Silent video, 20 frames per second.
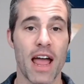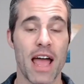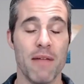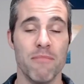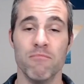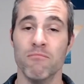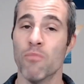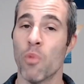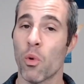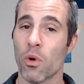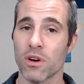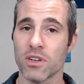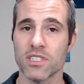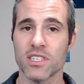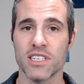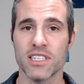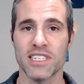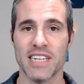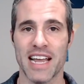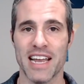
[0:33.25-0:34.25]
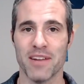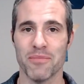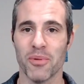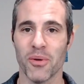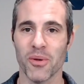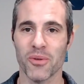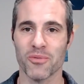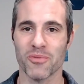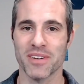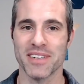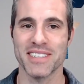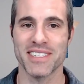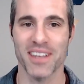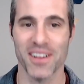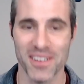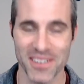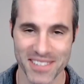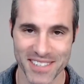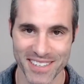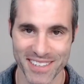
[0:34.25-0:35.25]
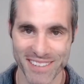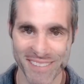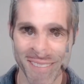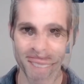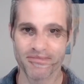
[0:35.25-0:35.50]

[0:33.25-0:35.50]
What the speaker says: and more sustainable results?